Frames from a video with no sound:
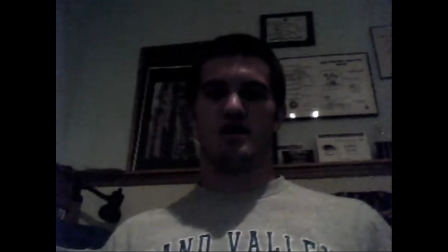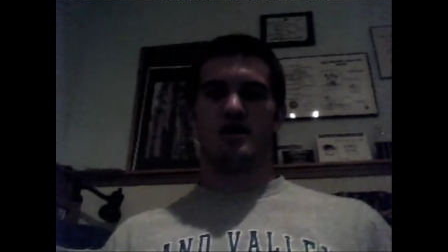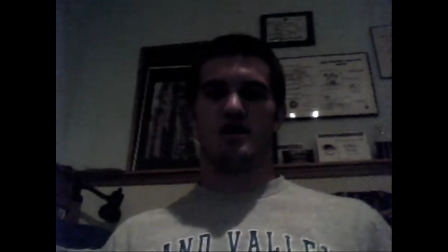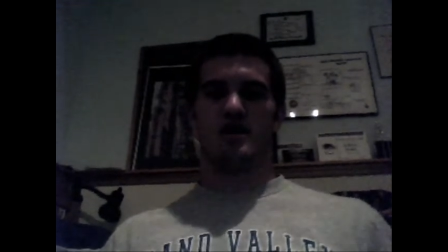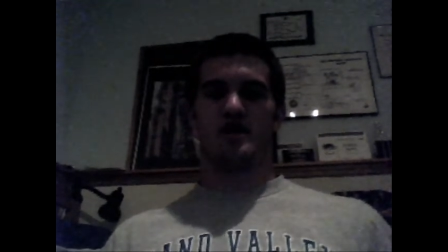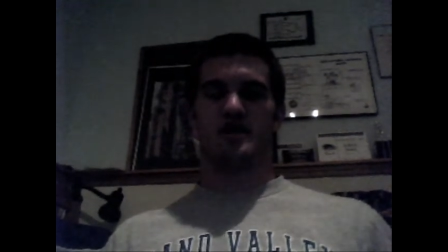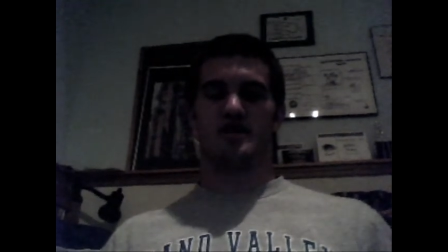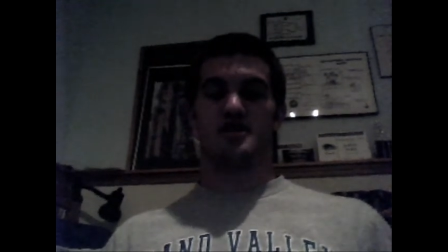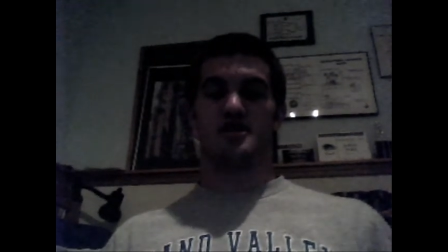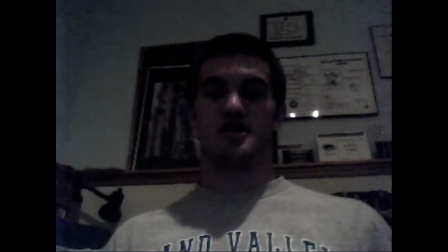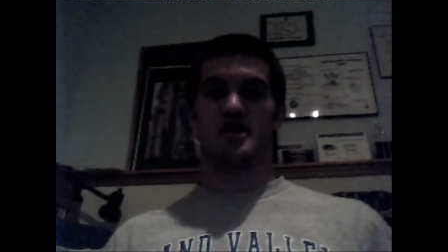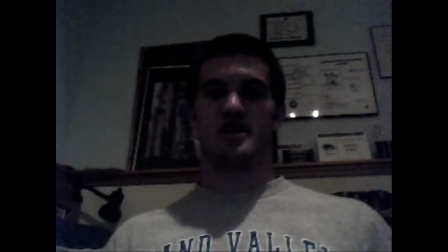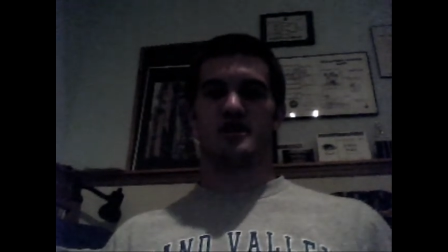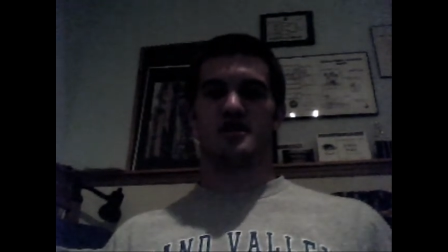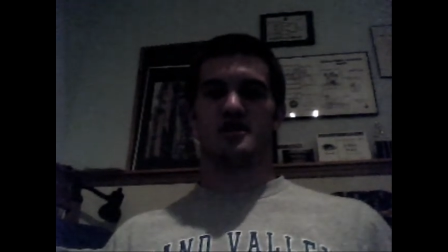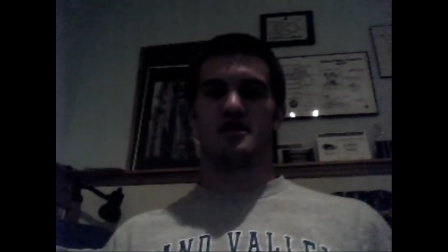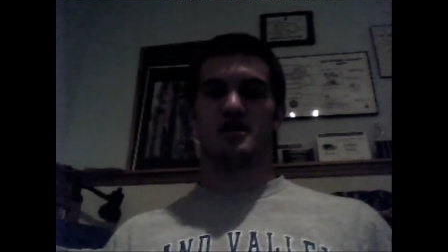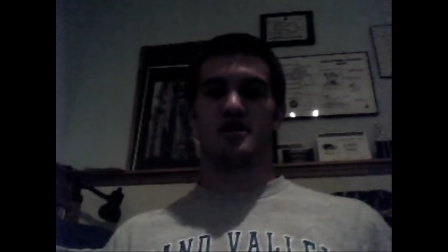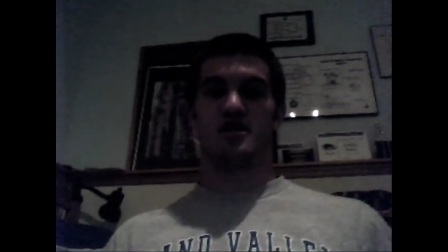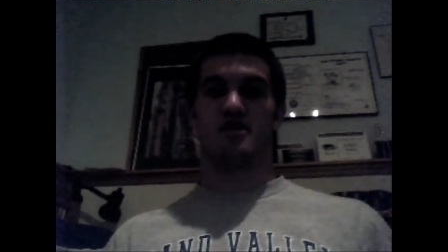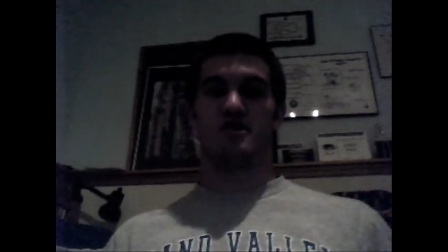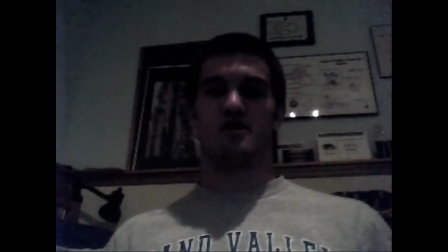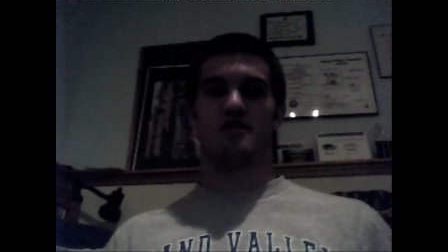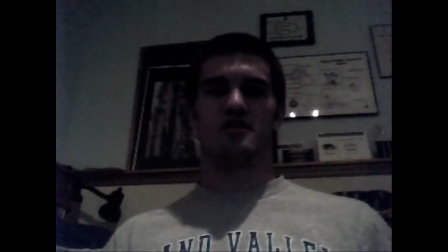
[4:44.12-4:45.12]
The
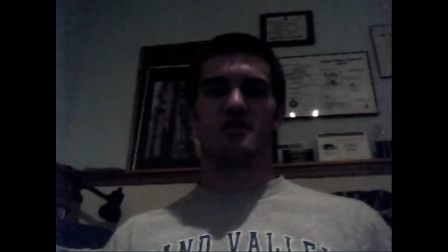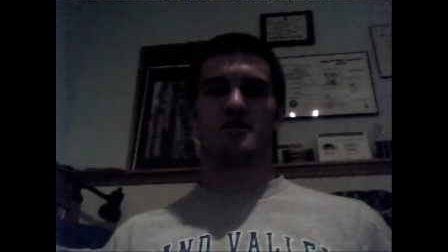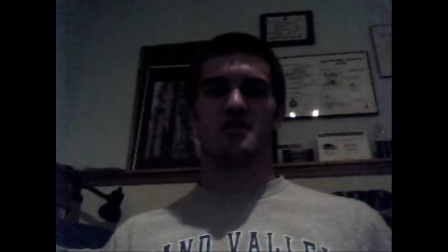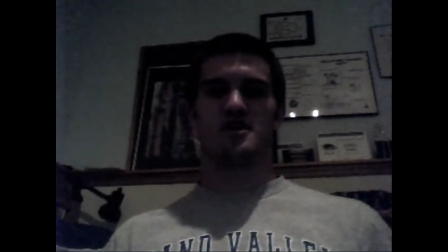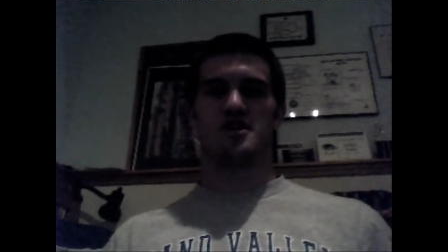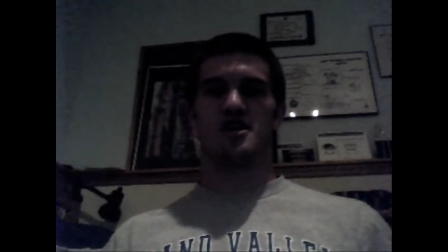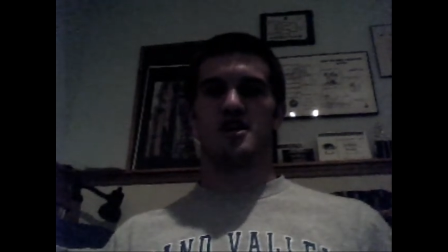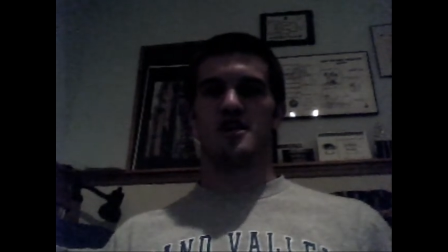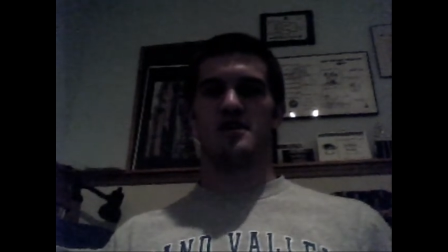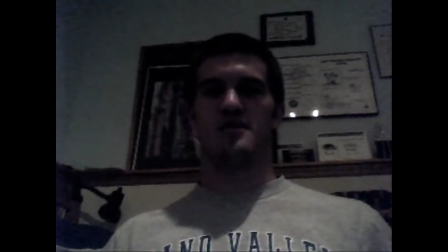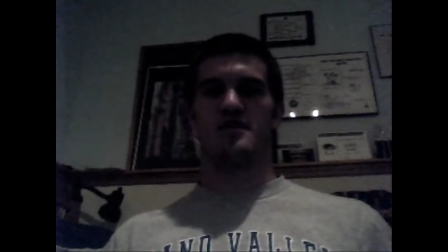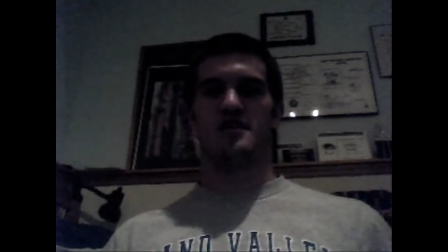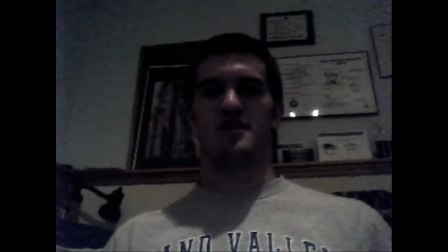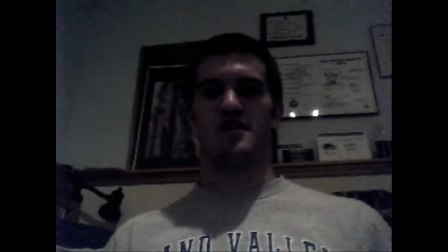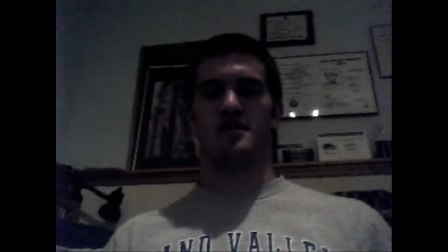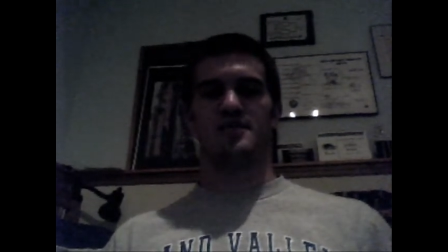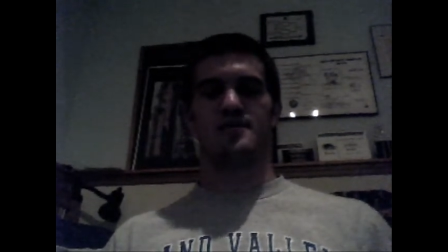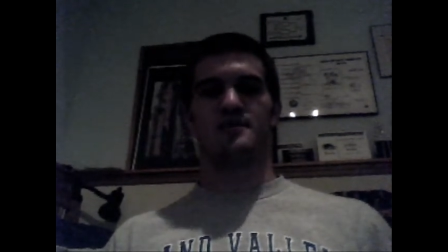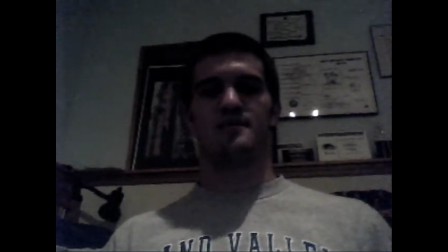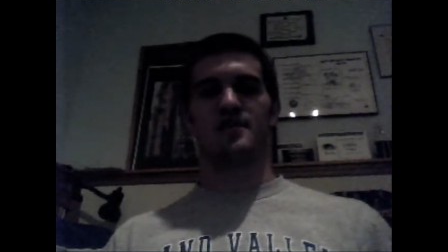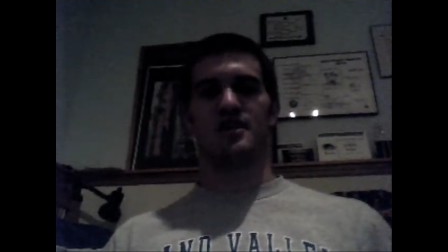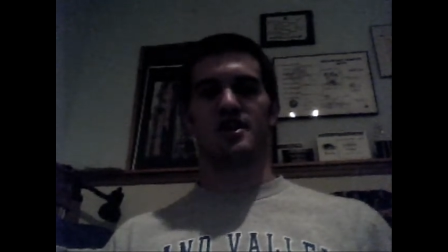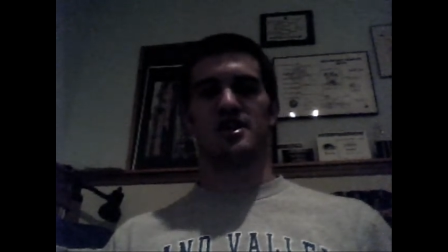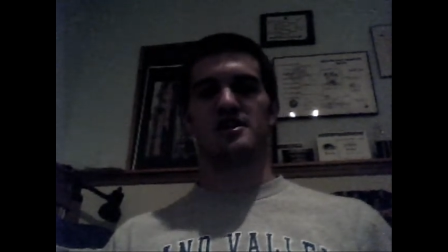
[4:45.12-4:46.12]
Jets are a good team, and
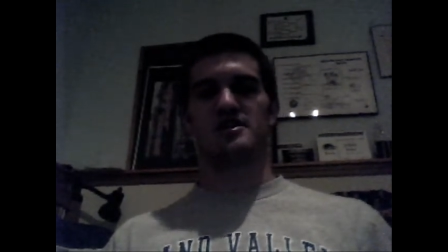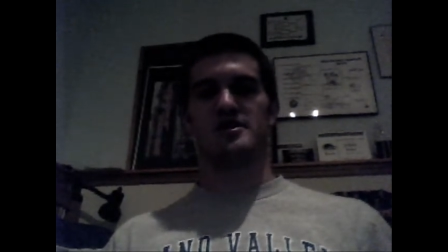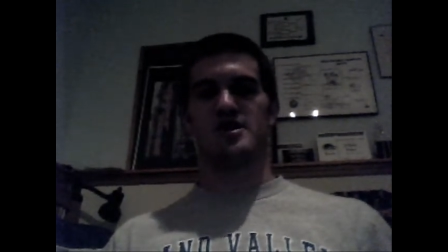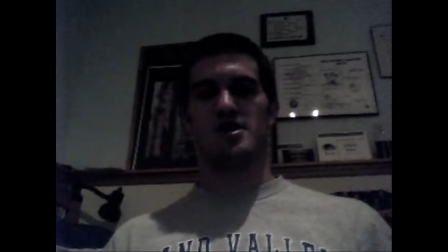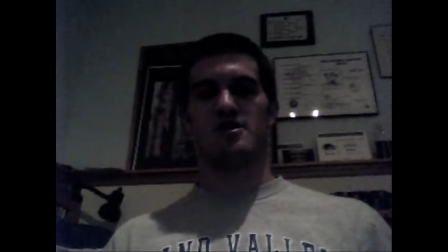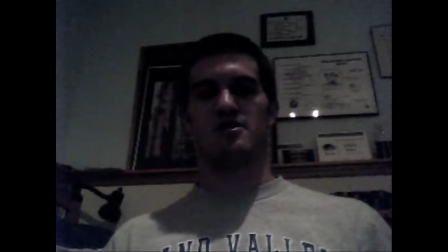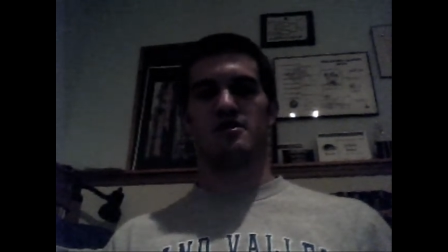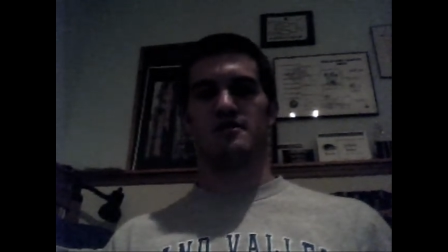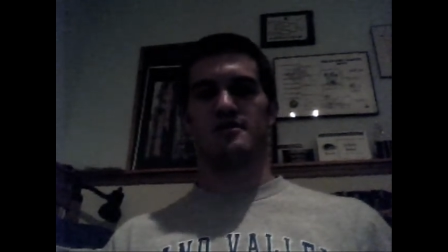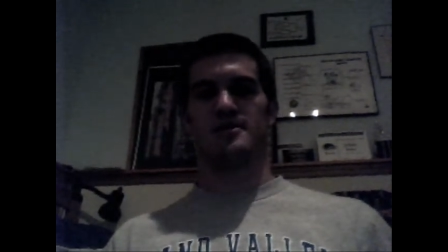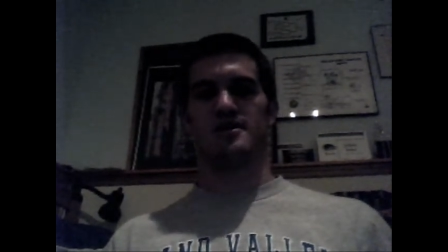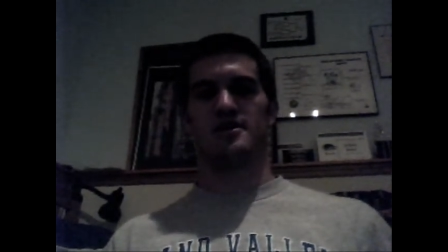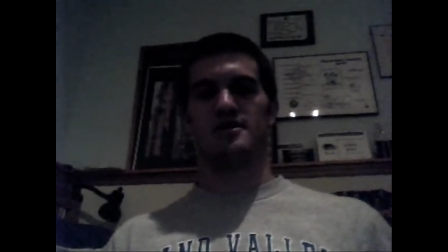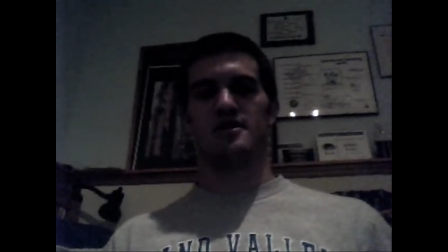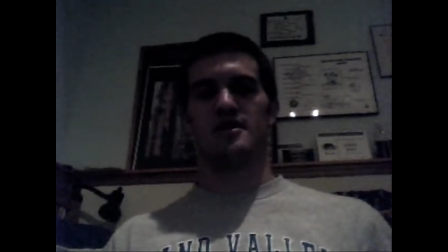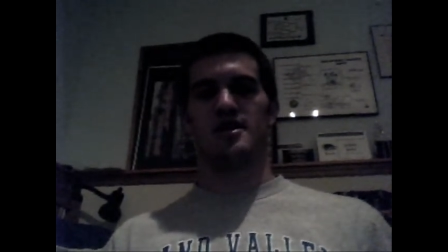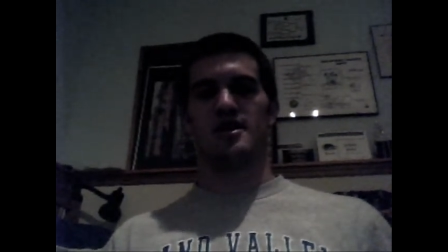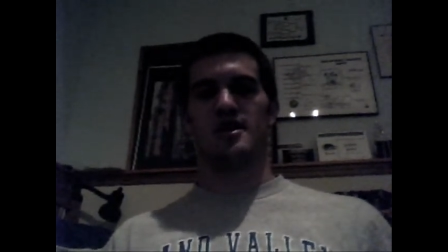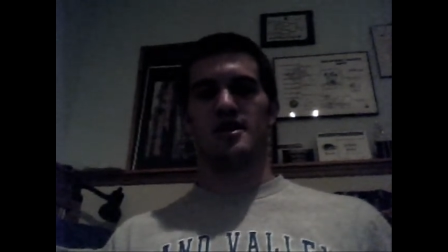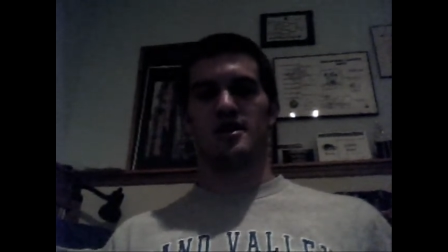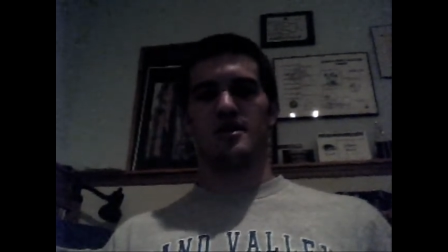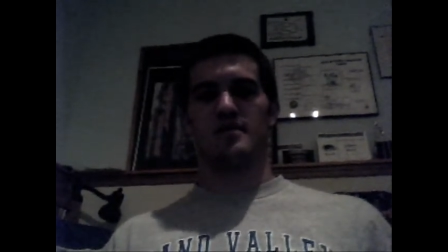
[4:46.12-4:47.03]
they've been playing terrible,